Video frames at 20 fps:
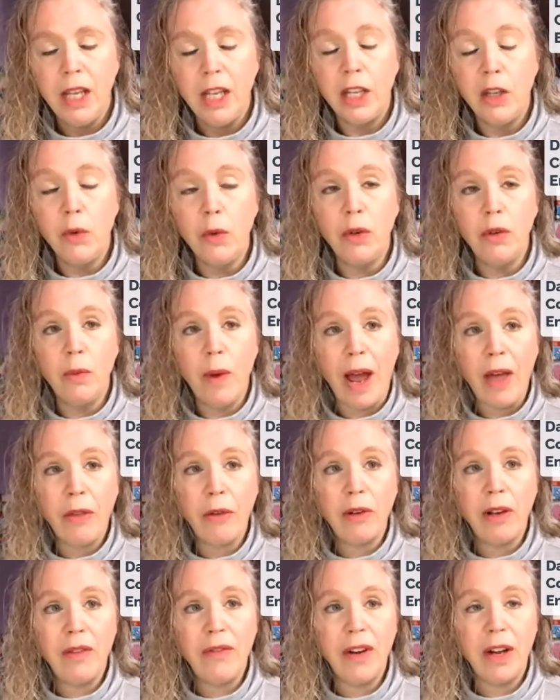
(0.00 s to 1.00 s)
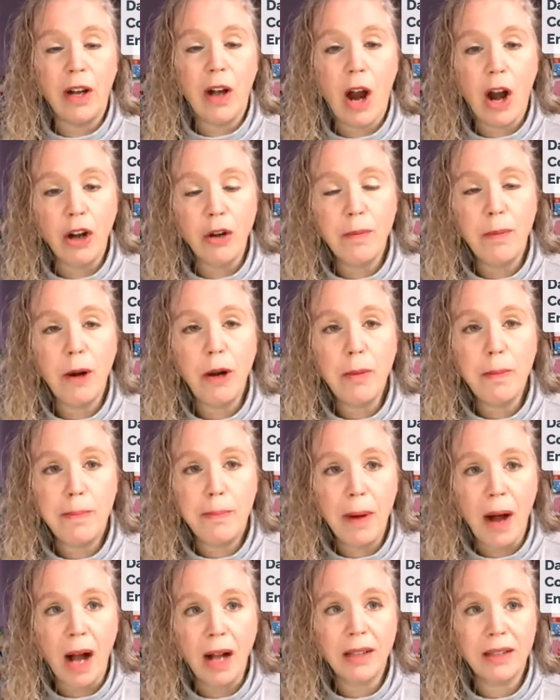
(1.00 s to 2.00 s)
You would rather live in a cardboard
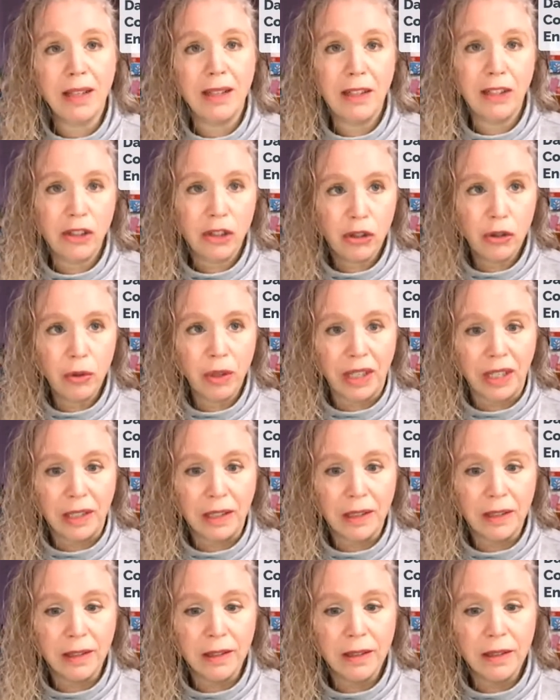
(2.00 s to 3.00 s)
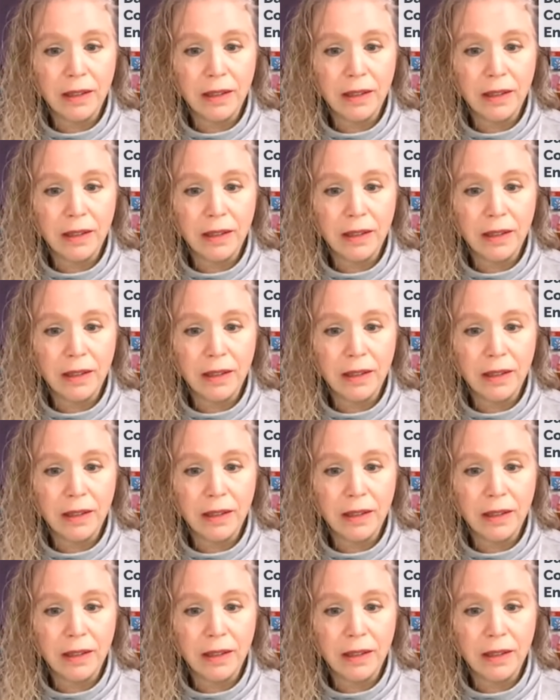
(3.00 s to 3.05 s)
box on the street